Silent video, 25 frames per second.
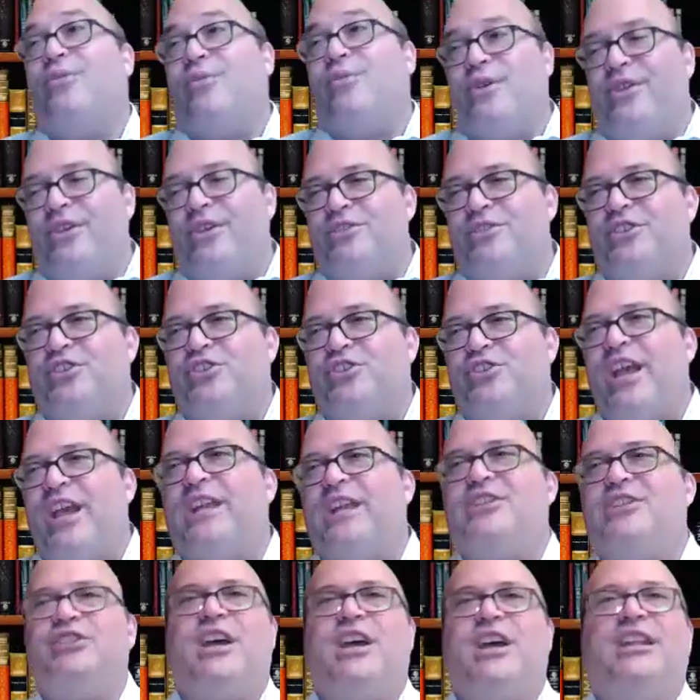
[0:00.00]
Well, there's a
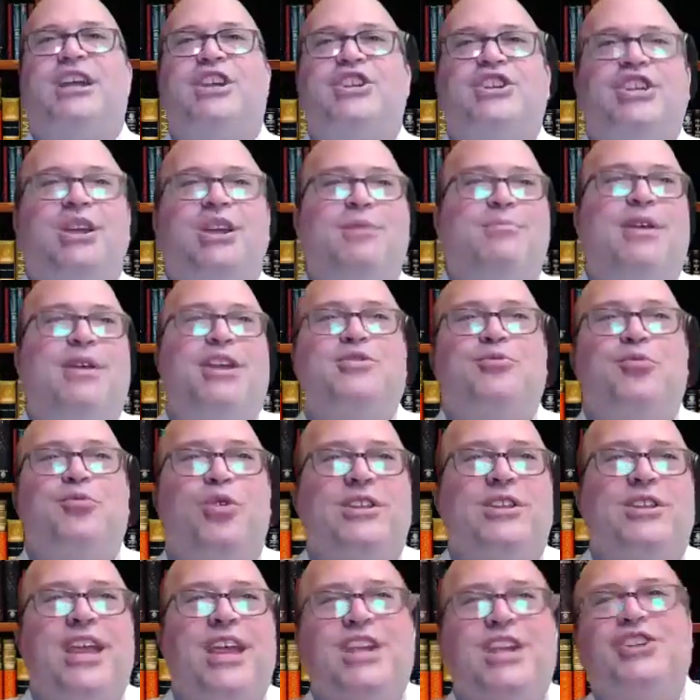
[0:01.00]
sense that Hashem pays
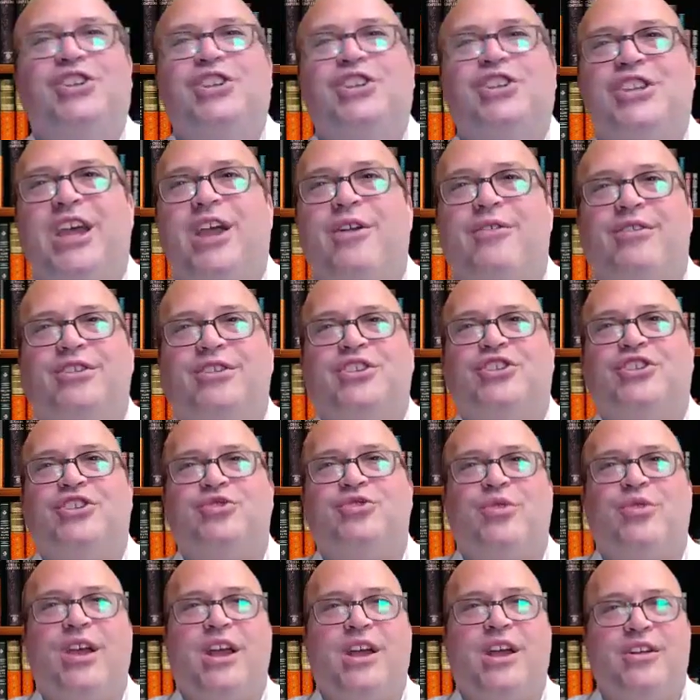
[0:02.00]
more attention to Eretz
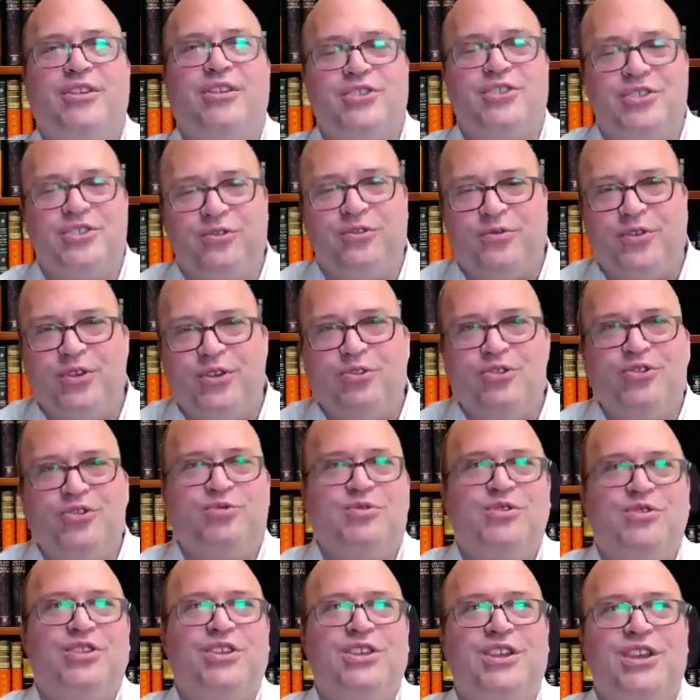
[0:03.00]
Yisrael, is
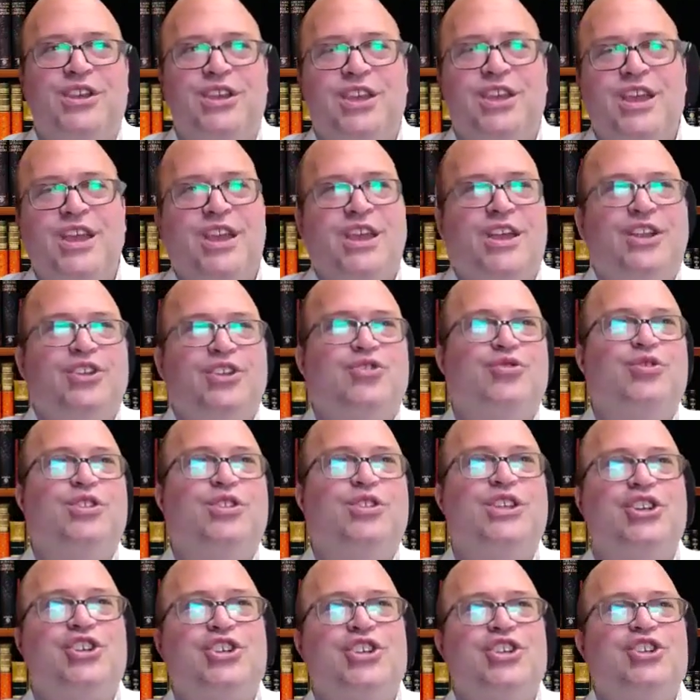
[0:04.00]
infused with the
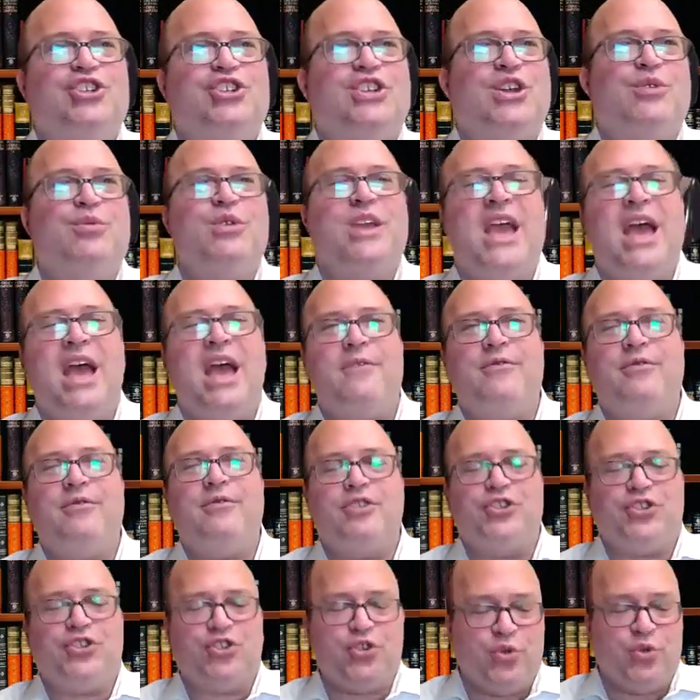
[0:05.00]
traditions that we have of
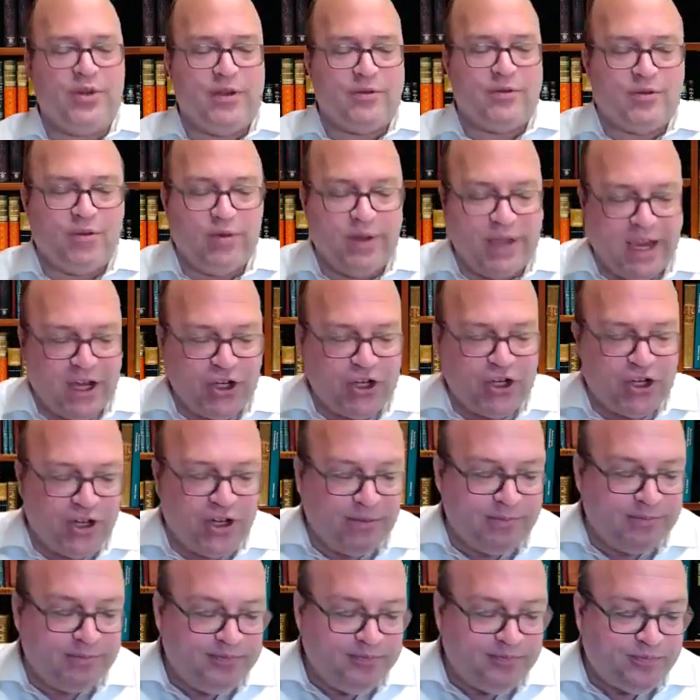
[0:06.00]
the story of
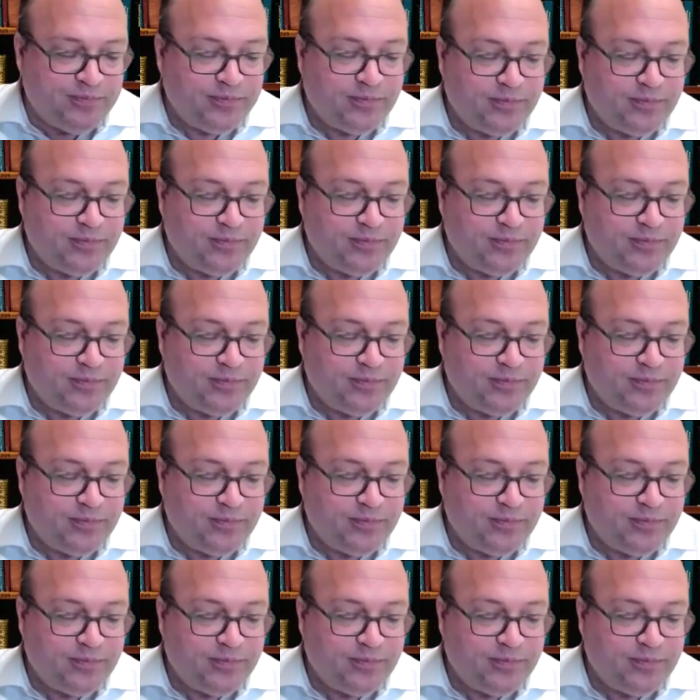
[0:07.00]
creation,